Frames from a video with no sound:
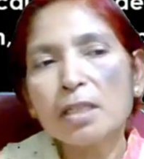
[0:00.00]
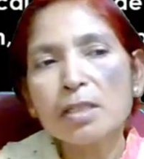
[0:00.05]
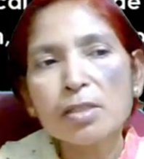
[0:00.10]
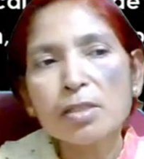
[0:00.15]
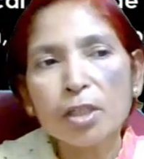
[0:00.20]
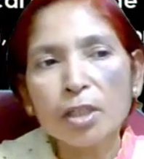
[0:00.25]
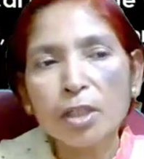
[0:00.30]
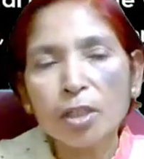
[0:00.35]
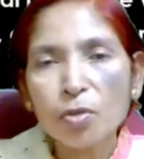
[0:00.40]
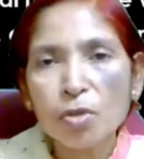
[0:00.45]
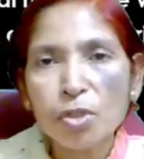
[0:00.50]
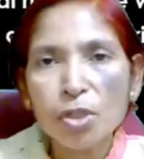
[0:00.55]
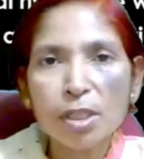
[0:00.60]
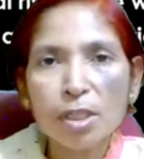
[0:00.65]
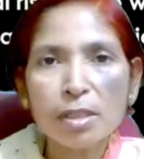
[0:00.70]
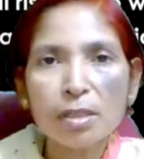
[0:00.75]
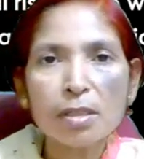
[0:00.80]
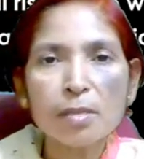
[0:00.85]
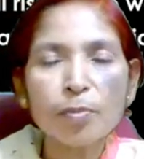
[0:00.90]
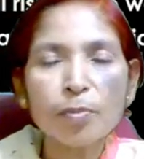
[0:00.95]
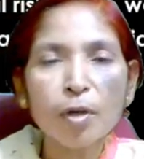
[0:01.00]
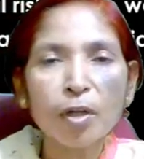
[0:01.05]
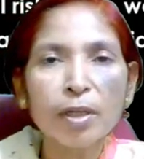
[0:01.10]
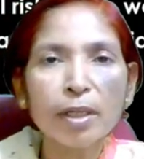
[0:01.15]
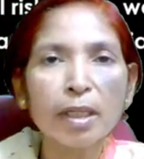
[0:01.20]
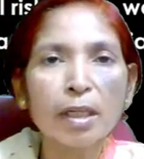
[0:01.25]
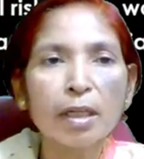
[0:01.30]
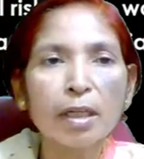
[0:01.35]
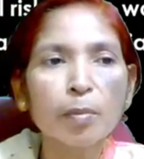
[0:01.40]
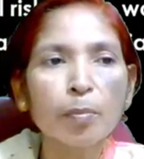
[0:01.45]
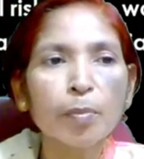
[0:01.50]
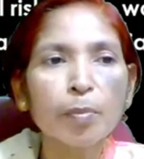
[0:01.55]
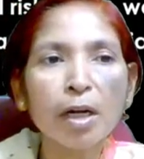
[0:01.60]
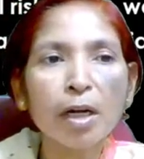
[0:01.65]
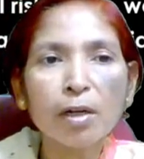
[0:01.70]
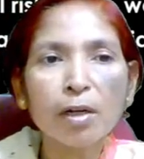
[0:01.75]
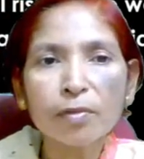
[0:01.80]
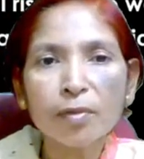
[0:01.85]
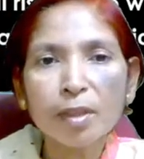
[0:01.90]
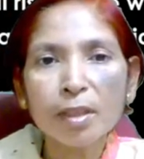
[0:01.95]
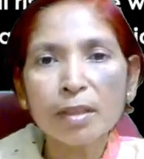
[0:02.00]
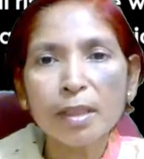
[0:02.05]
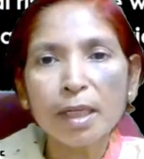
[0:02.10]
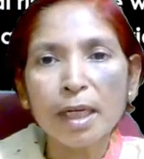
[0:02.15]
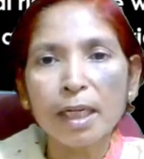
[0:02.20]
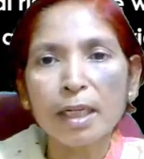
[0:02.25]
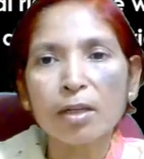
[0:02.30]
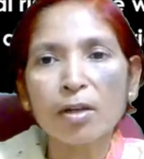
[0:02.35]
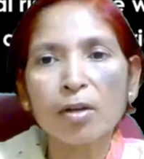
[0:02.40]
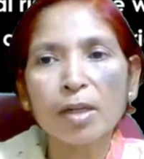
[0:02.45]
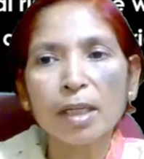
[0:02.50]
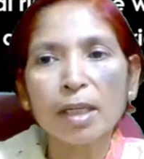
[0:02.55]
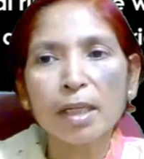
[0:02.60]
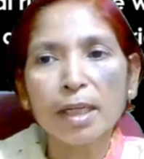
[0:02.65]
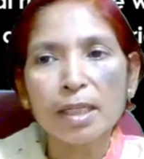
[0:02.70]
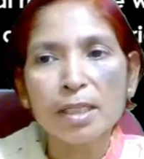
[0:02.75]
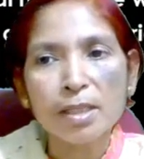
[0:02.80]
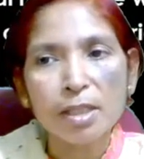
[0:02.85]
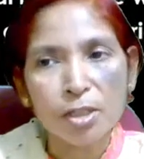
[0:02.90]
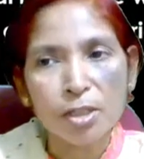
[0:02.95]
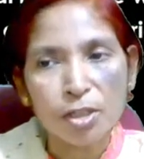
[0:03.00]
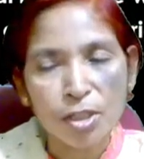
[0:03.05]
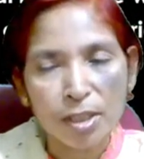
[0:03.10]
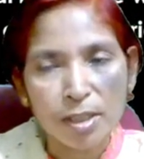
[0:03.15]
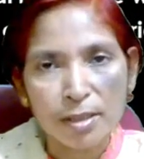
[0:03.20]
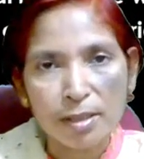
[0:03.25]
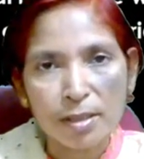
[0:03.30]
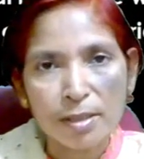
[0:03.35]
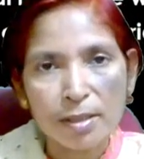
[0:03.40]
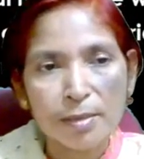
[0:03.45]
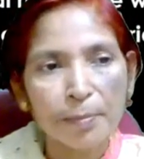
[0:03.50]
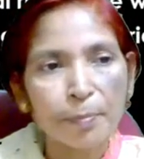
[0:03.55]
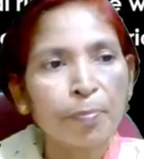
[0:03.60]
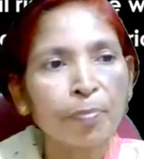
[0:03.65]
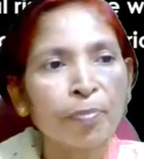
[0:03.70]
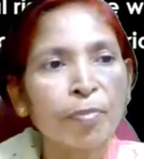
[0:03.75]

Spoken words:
institutions, political power, and organizations.